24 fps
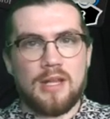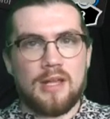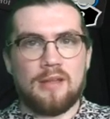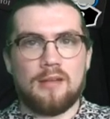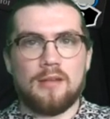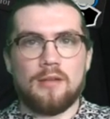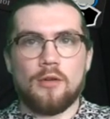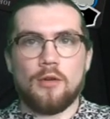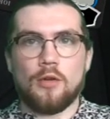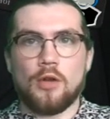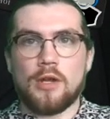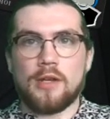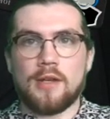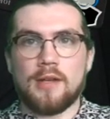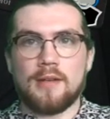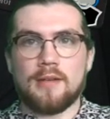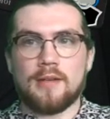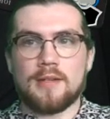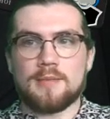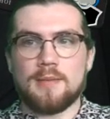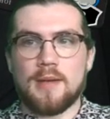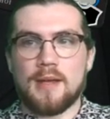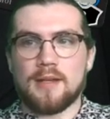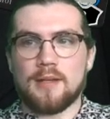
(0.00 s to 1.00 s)
I didn't
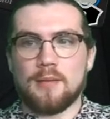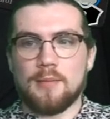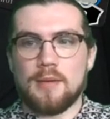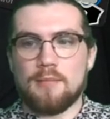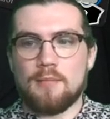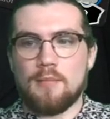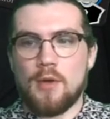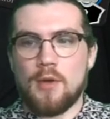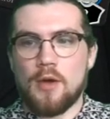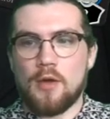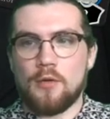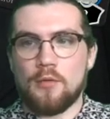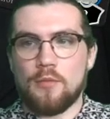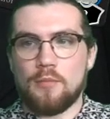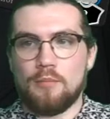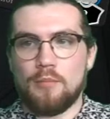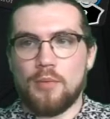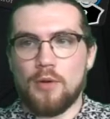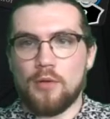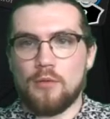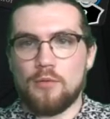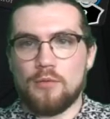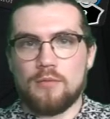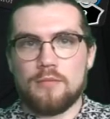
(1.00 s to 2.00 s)
expect to meet mono
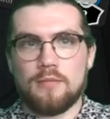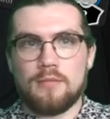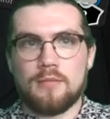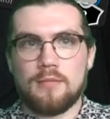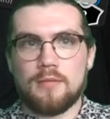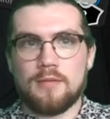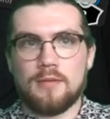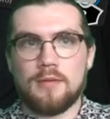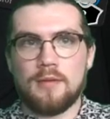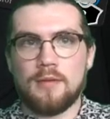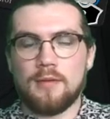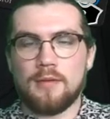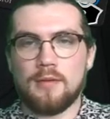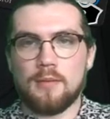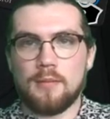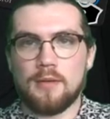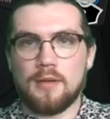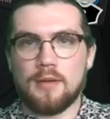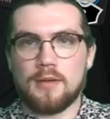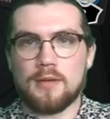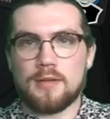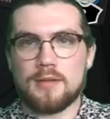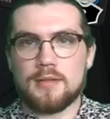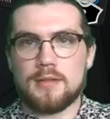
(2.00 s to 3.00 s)
blue, to be
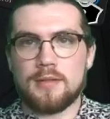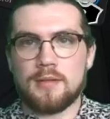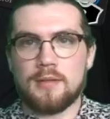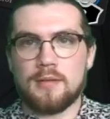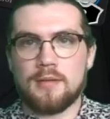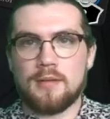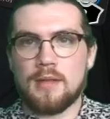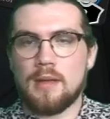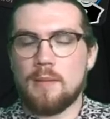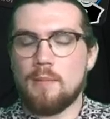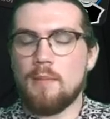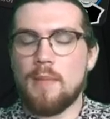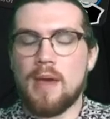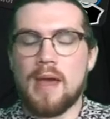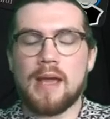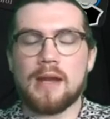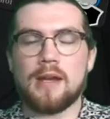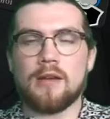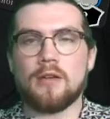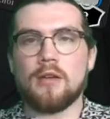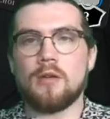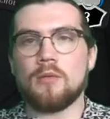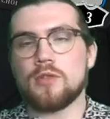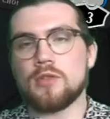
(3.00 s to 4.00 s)
honest.
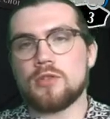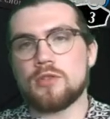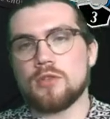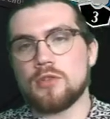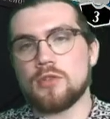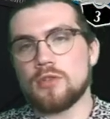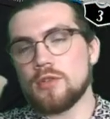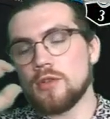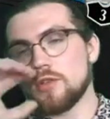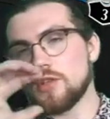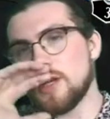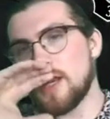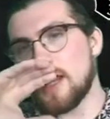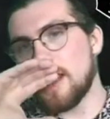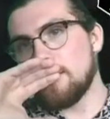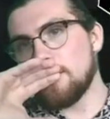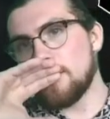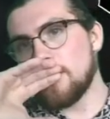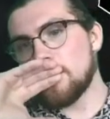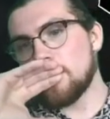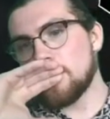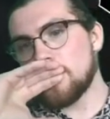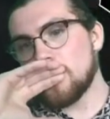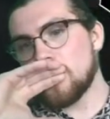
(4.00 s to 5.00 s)
Megalodon is just such a
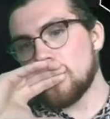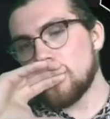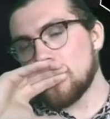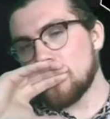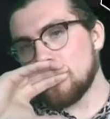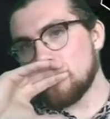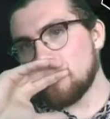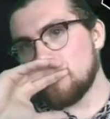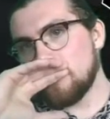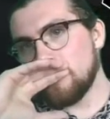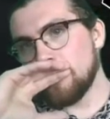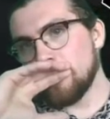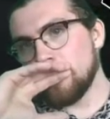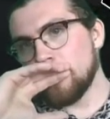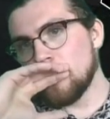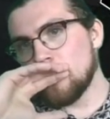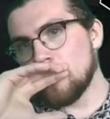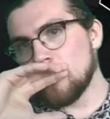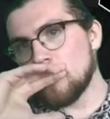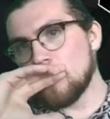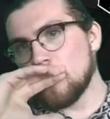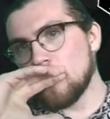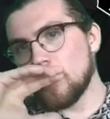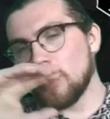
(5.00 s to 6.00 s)
nightmare.
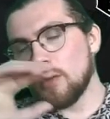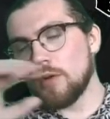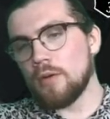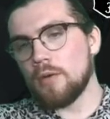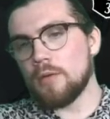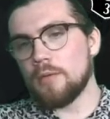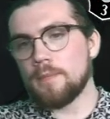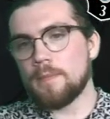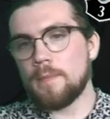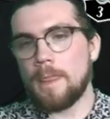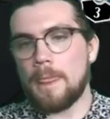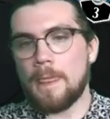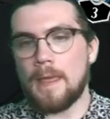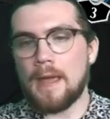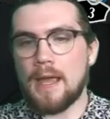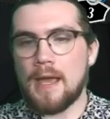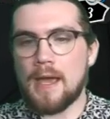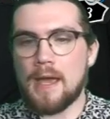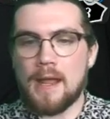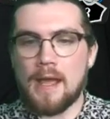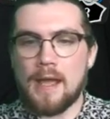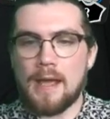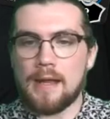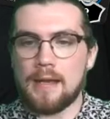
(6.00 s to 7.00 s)
You know, I
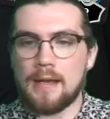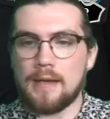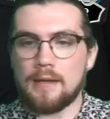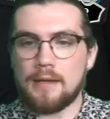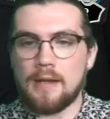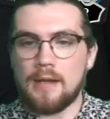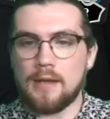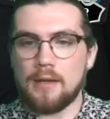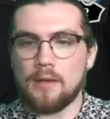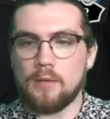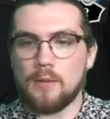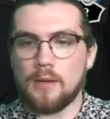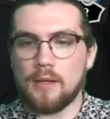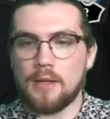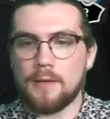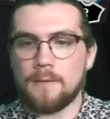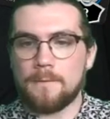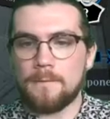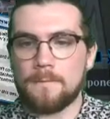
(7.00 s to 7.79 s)
can't handle it in any way.